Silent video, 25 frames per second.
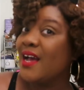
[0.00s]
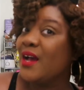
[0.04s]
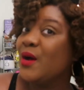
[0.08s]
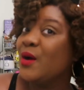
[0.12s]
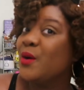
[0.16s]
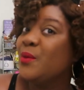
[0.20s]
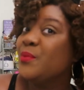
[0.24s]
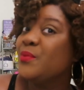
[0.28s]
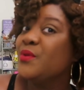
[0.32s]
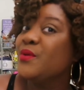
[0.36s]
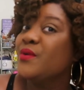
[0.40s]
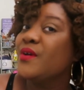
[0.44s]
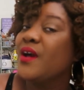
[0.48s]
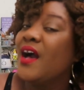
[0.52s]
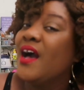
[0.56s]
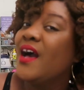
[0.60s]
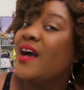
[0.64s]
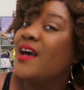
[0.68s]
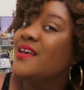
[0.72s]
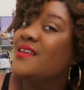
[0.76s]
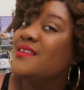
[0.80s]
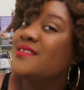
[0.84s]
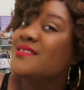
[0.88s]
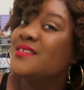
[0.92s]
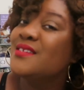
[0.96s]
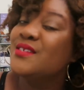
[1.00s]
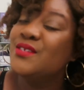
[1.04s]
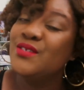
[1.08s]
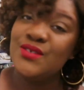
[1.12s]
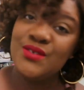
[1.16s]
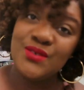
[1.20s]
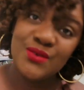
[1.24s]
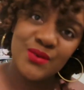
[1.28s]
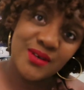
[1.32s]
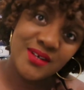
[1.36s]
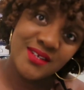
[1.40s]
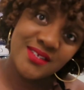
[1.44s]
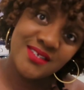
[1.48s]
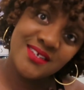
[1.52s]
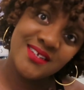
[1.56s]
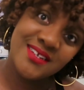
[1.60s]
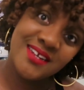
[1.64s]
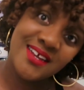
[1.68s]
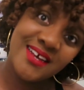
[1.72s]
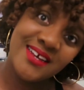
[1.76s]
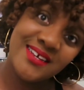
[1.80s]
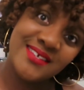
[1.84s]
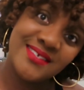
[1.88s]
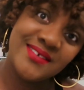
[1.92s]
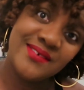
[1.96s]
hope you guys enjoyed
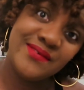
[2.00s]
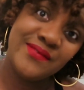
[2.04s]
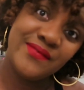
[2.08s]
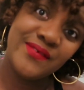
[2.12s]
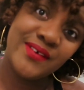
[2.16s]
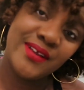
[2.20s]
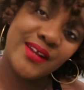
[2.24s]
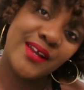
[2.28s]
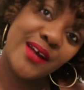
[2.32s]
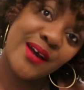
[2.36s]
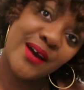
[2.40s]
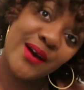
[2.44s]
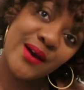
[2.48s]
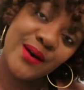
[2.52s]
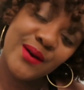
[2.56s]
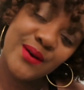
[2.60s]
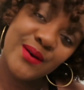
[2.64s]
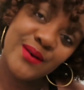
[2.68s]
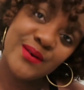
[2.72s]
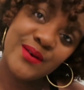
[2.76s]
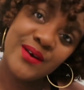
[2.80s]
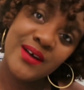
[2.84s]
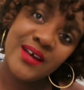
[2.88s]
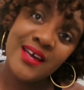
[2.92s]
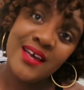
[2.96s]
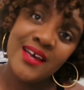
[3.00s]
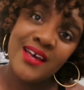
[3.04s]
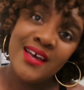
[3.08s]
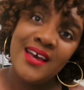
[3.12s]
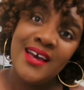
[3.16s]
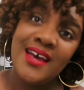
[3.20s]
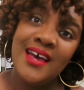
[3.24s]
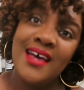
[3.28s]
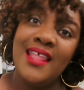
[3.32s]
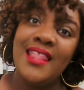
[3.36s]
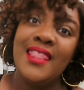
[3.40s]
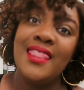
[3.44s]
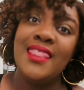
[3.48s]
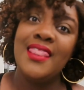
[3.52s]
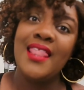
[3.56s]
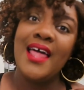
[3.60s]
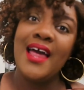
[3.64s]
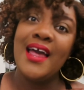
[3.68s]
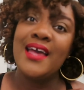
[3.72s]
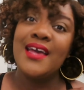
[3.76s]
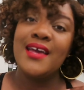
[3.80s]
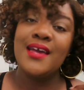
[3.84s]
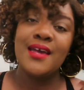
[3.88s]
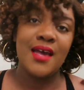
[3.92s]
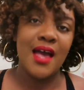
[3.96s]
today's video.
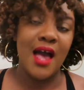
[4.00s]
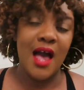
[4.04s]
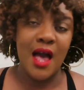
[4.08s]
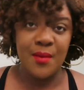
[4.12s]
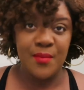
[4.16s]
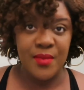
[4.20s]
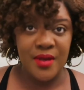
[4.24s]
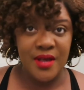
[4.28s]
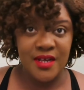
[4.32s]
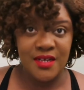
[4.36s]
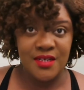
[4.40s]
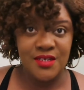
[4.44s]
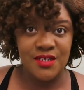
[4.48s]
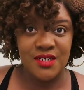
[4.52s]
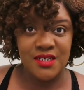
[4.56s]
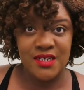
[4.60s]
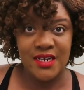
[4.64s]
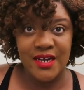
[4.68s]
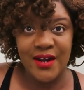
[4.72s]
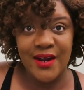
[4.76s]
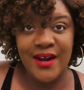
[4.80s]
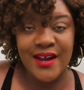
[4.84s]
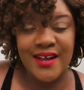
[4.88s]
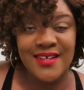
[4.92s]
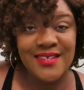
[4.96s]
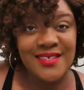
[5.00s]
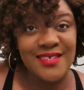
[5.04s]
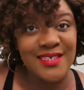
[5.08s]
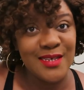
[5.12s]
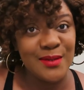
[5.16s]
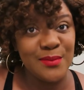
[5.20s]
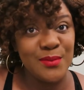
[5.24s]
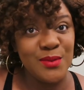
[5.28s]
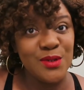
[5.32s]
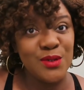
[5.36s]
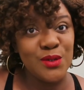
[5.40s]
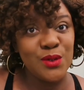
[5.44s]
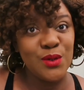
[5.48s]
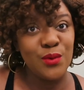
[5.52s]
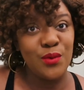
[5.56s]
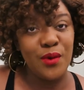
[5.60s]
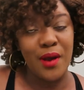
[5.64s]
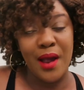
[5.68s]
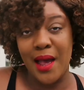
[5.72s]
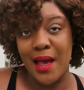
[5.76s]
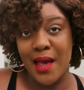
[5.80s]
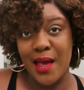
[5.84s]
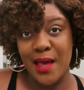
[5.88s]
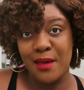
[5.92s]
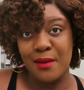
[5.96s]
Like, comment, share, and
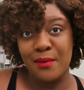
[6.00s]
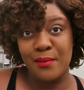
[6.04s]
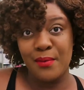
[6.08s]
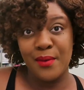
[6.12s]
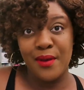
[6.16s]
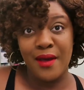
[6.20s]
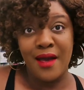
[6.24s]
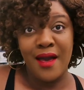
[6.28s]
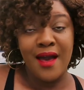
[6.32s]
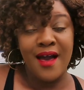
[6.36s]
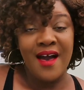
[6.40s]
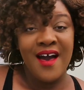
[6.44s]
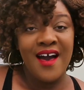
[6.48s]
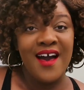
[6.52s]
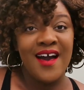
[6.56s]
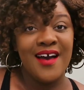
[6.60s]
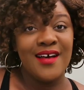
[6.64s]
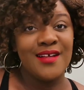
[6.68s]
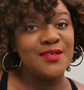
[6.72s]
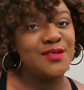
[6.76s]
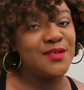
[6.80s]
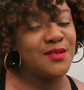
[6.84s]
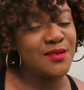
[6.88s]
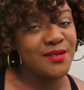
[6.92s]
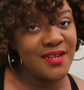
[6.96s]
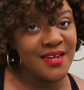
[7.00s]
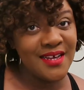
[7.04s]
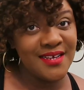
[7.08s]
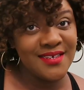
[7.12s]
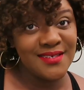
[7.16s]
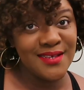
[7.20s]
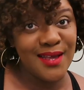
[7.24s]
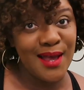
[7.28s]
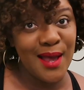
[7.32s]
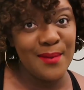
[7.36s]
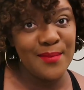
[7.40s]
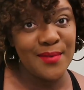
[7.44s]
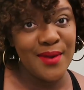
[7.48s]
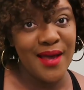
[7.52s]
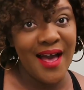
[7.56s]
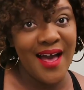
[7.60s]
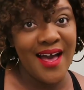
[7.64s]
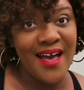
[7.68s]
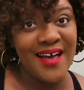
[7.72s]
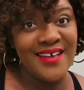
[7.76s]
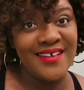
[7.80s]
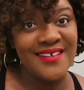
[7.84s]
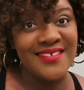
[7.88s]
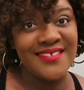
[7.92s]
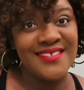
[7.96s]
subscribe. Until next time,
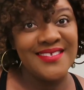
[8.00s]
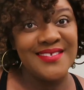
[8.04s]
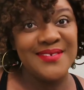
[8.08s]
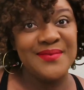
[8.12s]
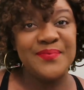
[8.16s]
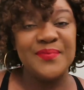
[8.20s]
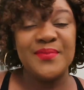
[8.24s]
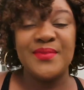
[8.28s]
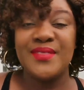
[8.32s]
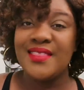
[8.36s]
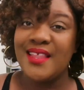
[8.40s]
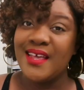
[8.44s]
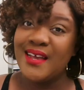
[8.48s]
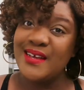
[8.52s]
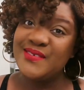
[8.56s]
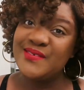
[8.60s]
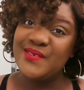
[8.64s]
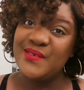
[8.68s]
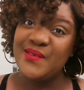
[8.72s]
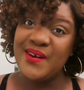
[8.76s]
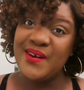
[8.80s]
guys. Thanks for